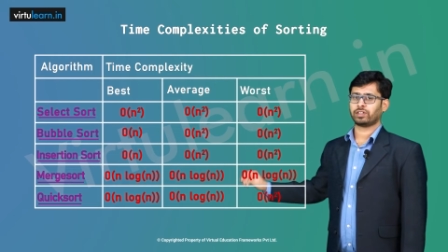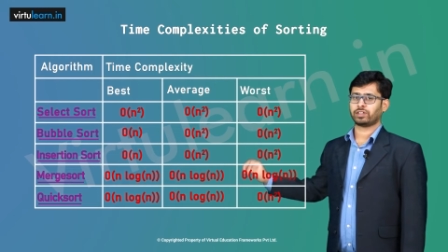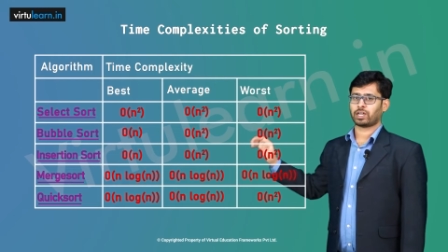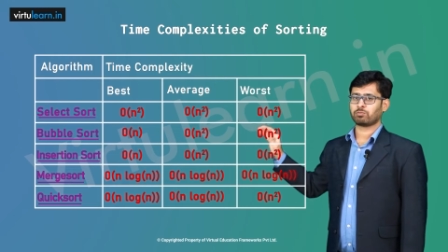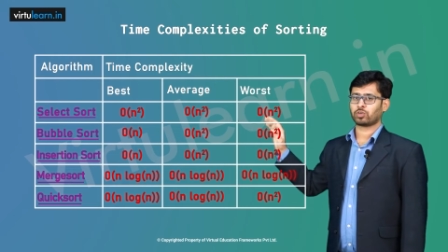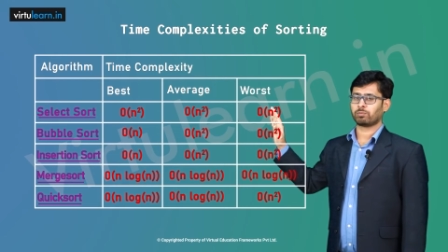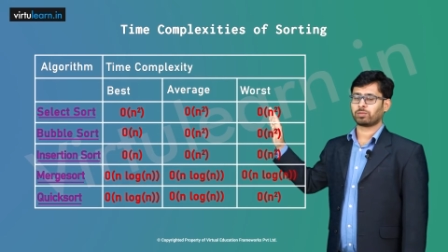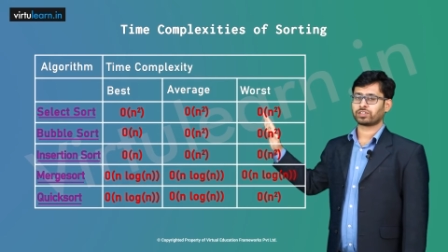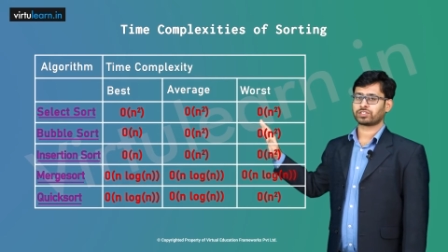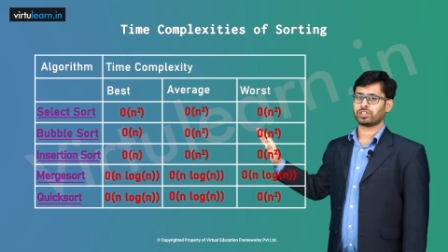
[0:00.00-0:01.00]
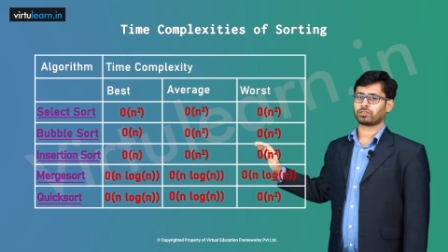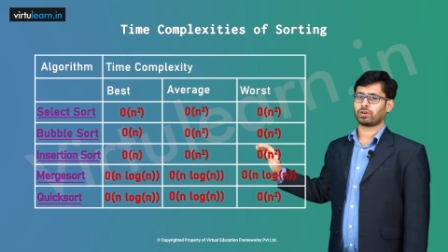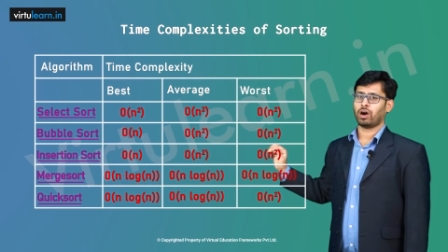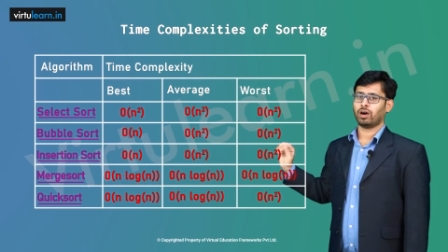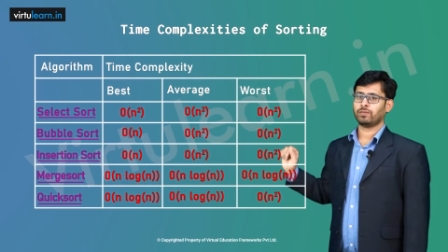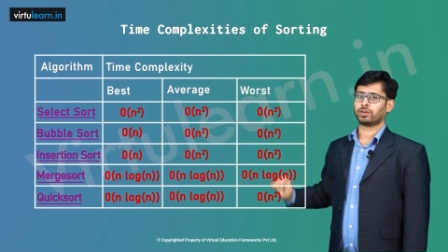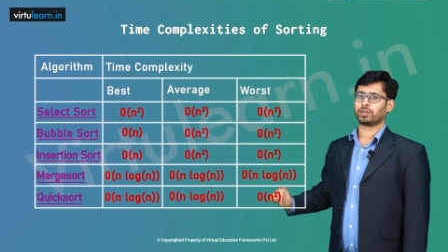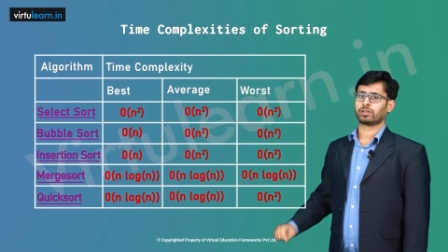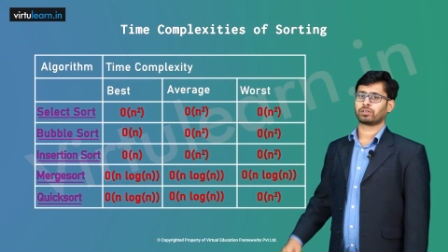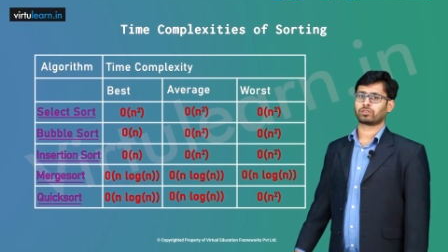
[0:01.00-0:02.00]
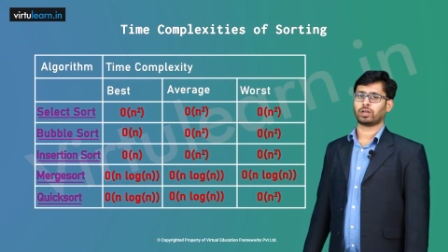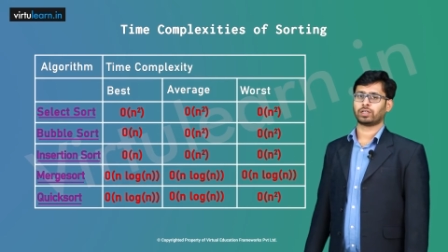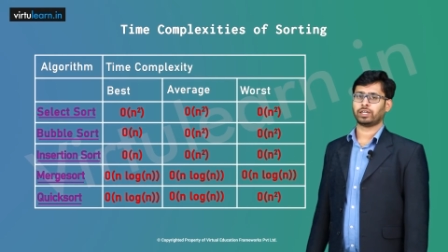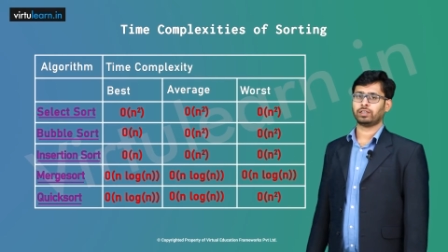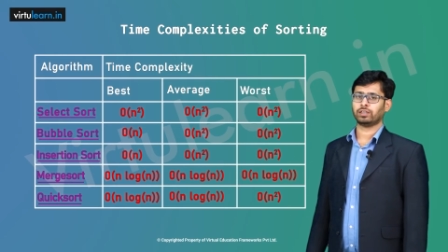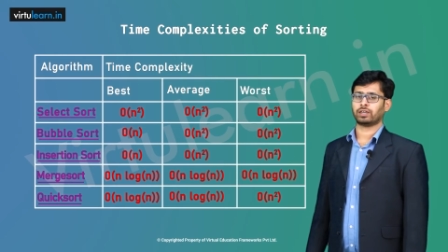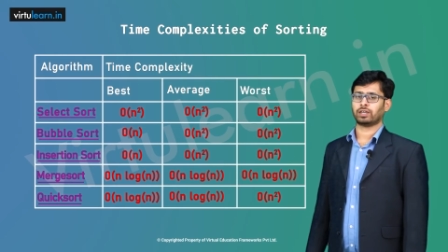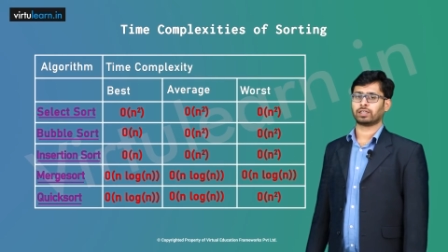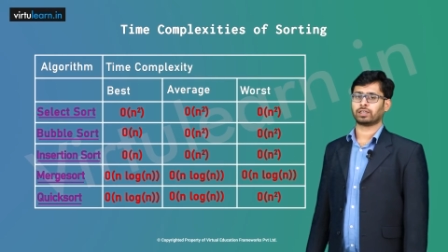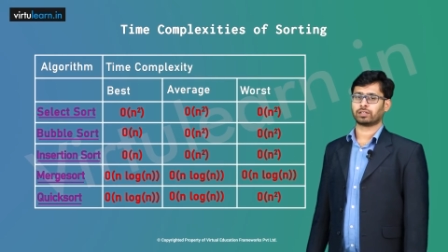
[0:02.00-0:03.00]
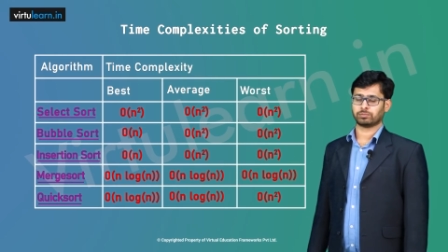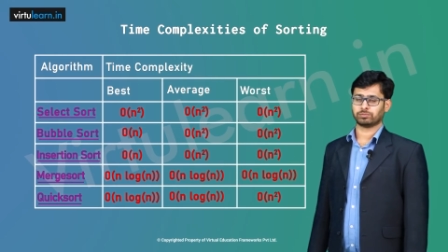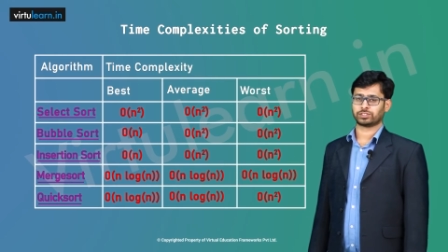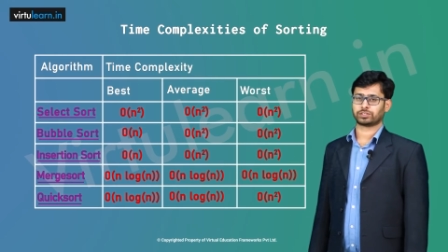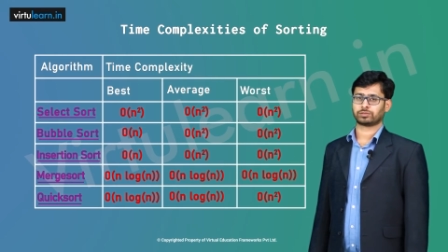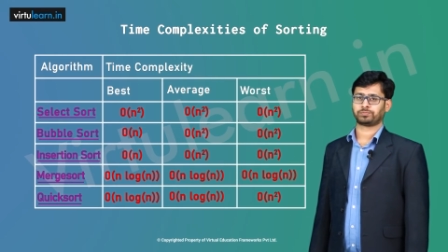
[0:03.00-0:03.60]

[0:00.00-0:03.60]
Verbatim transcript: the time complexities of sorting algorithms.